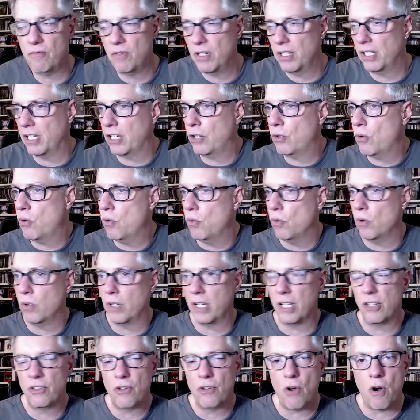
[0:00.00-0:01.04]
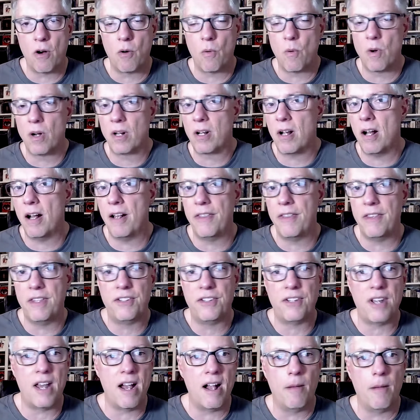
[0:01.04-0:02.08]
Really cool guitar work on
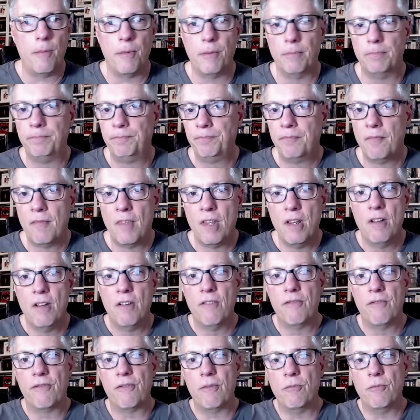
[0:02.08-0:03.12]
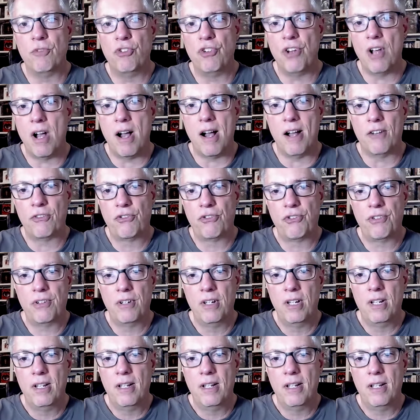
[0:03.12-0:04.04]
this album from Josh.